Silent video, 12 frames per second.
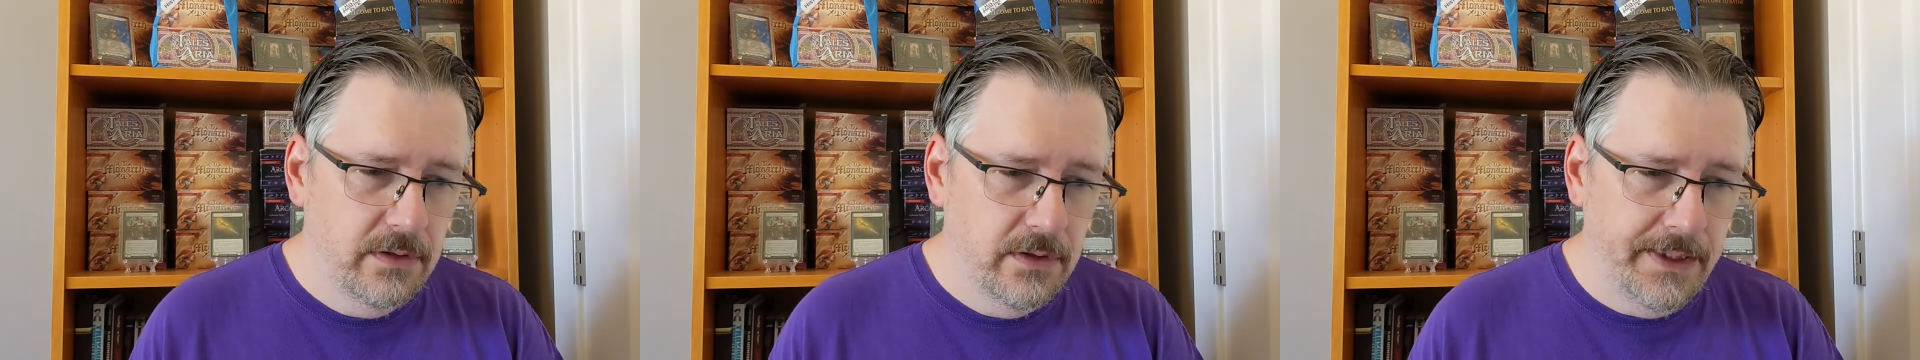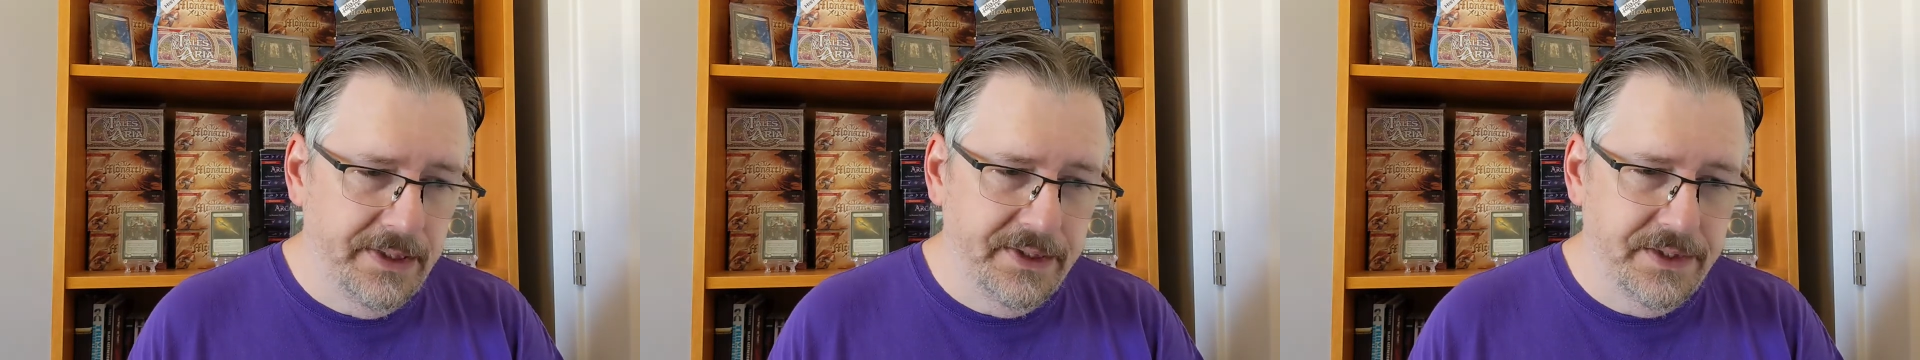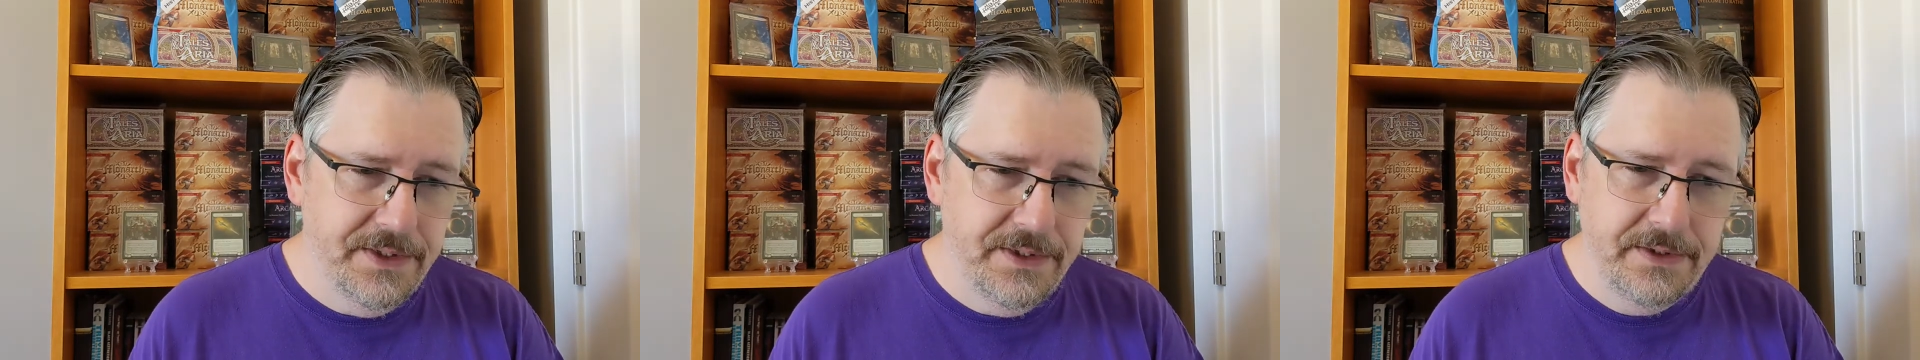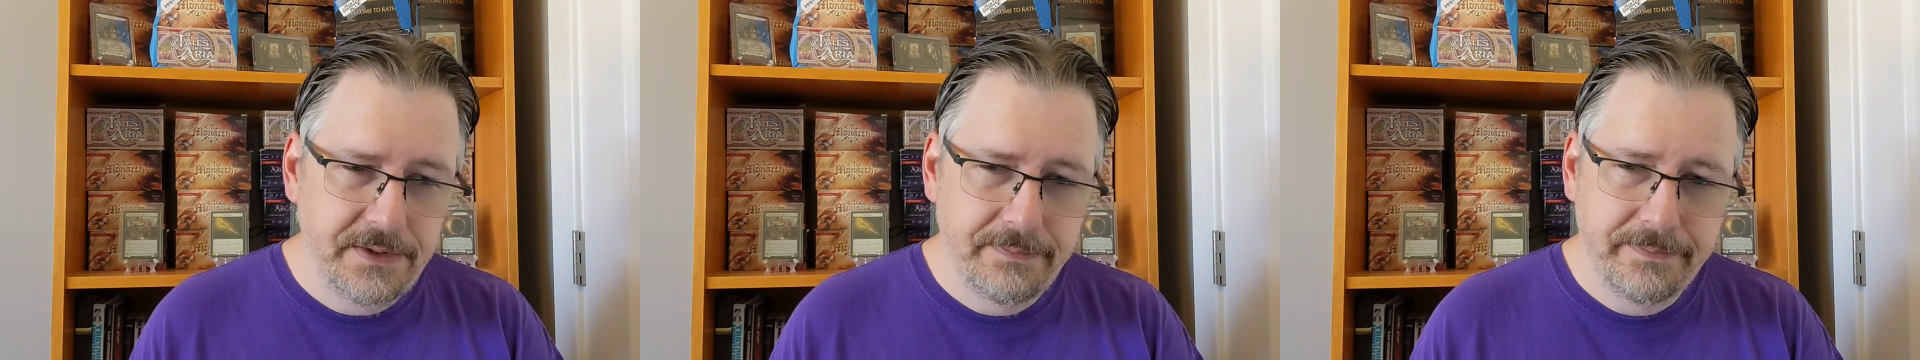
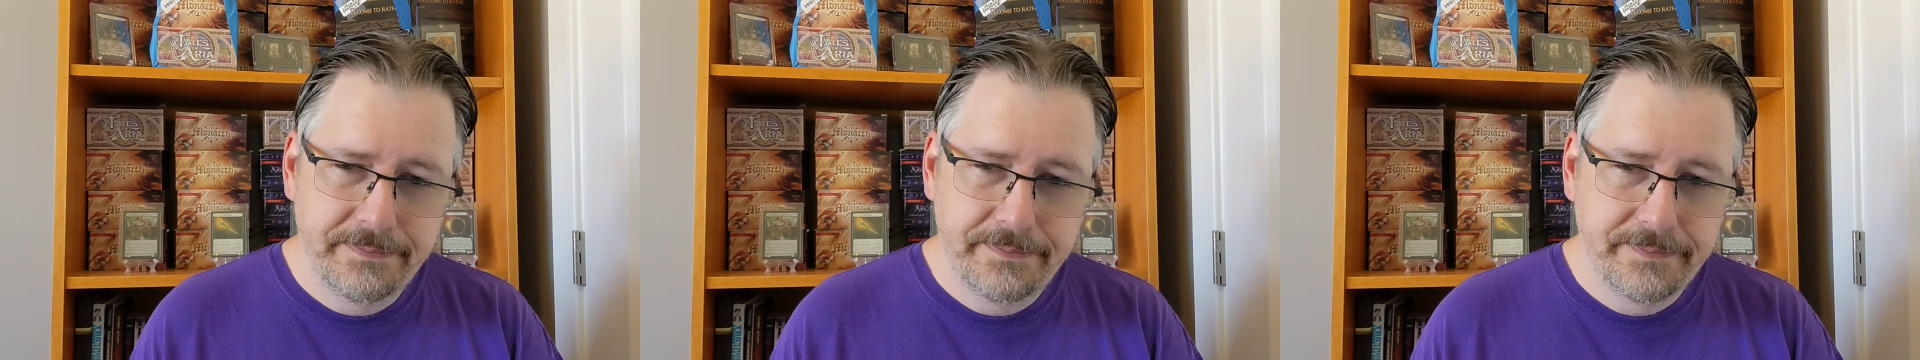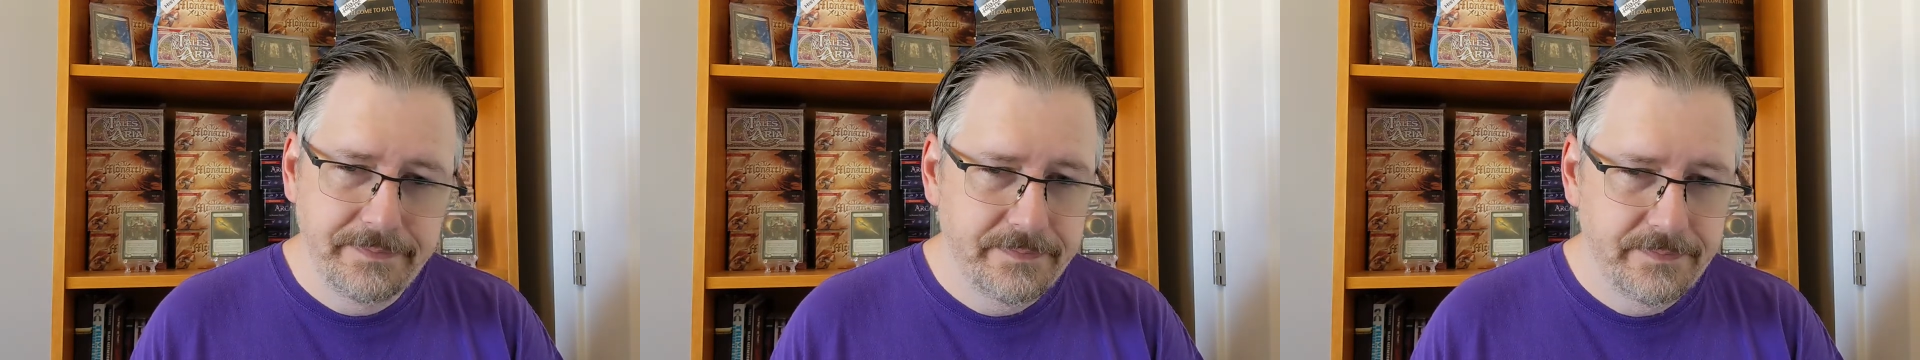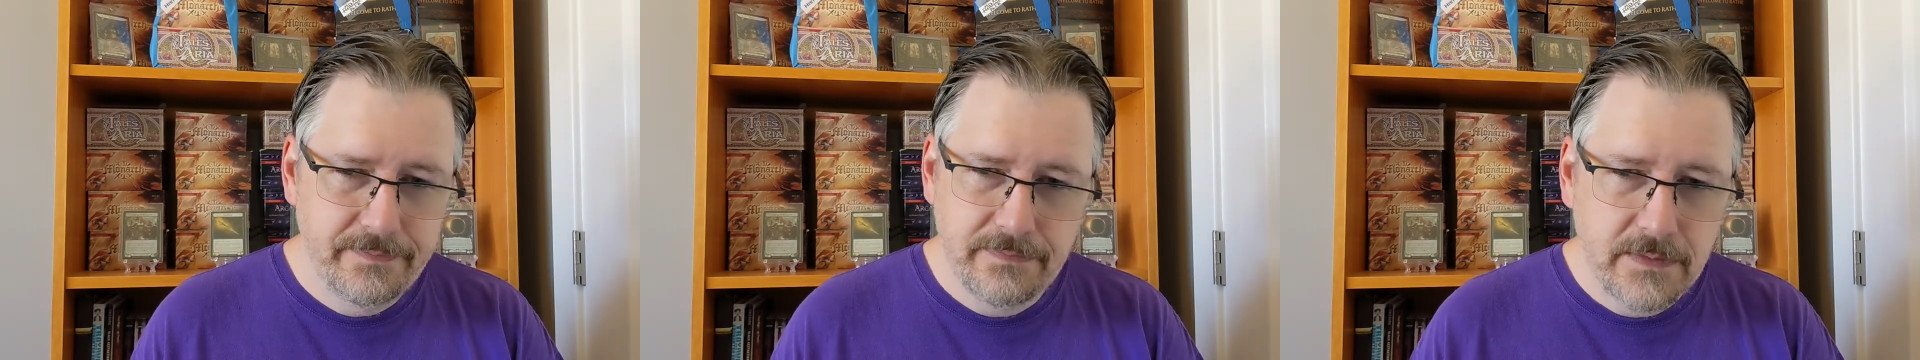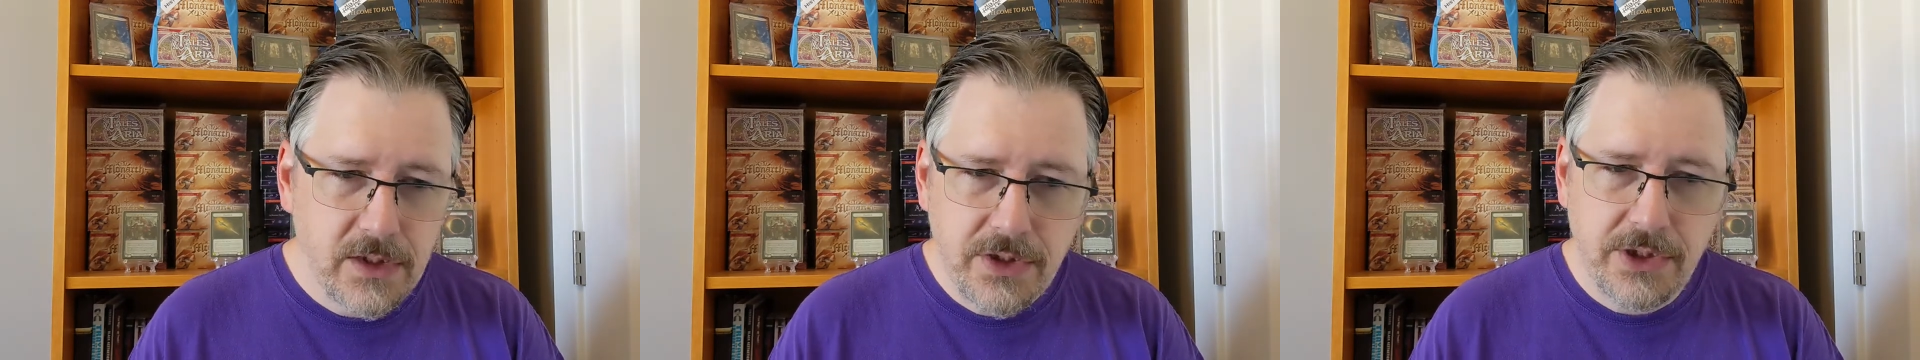is
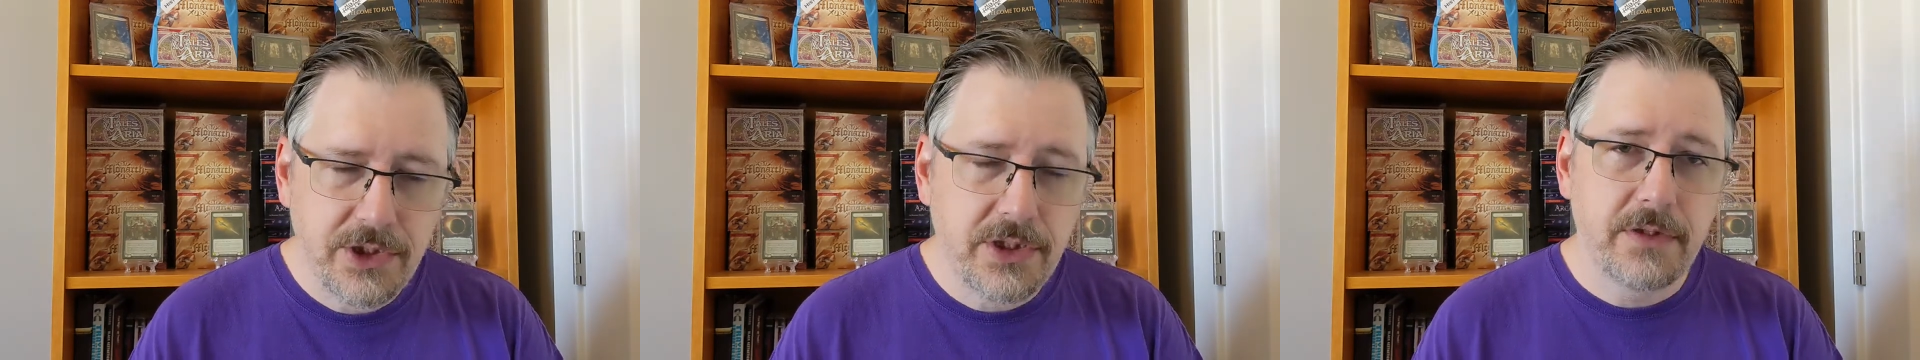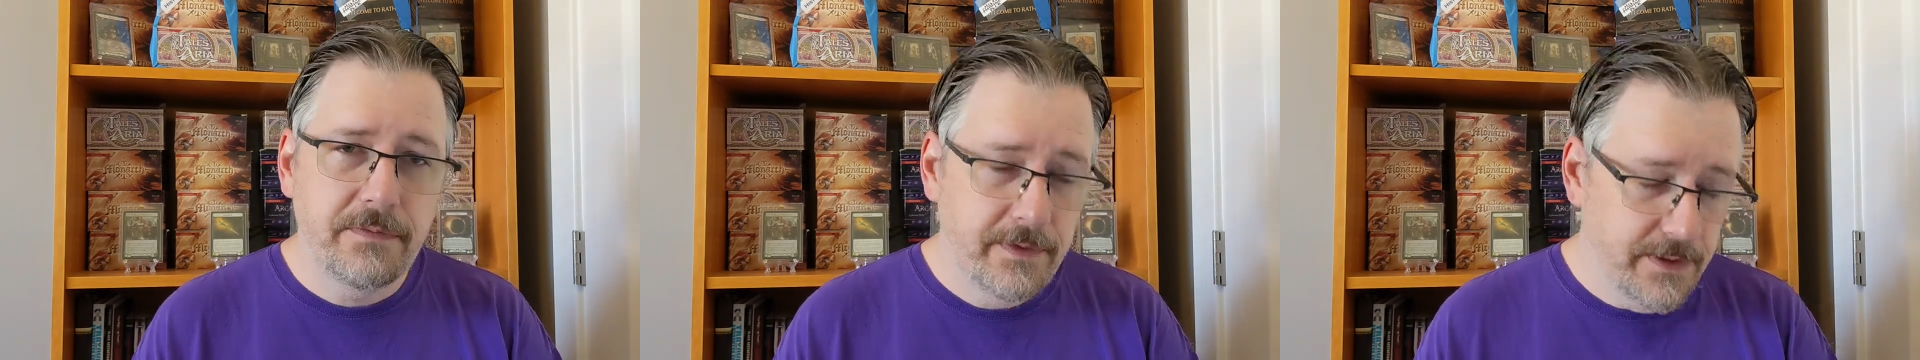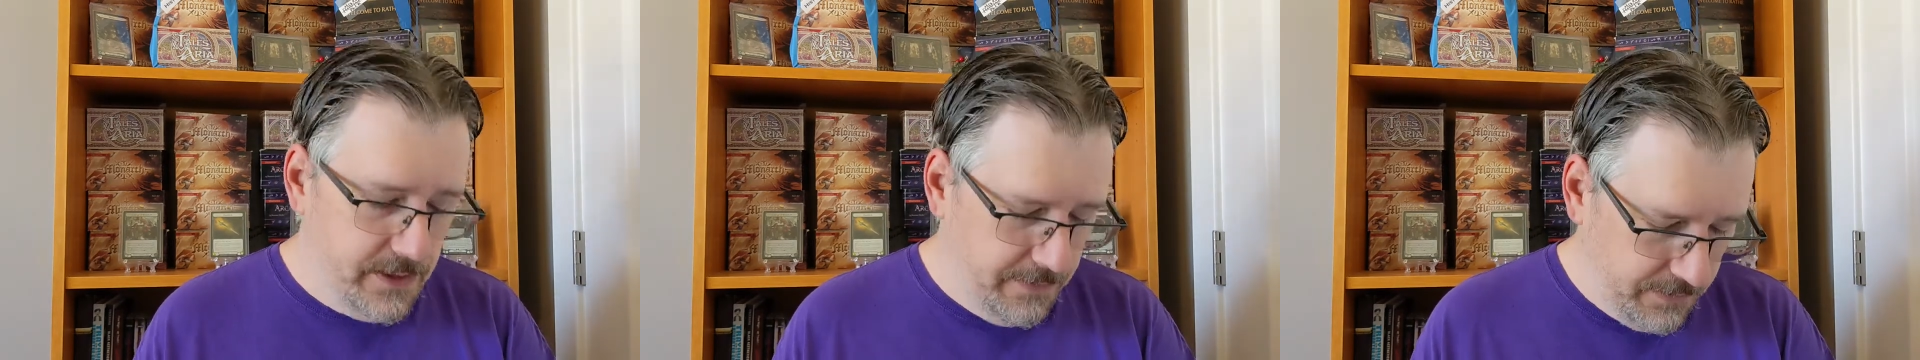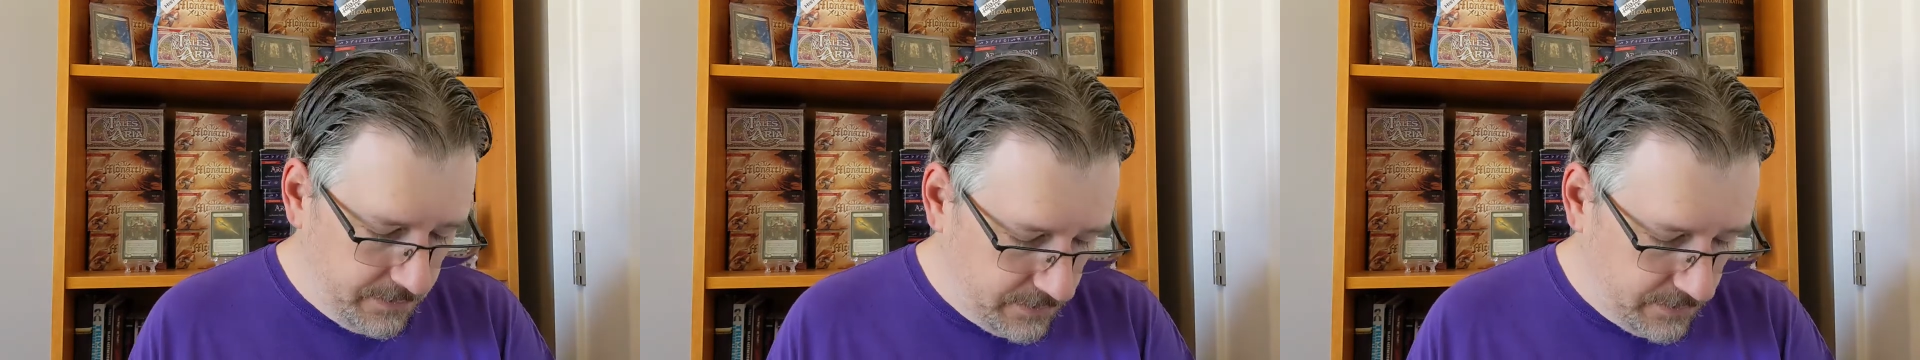just very difficult to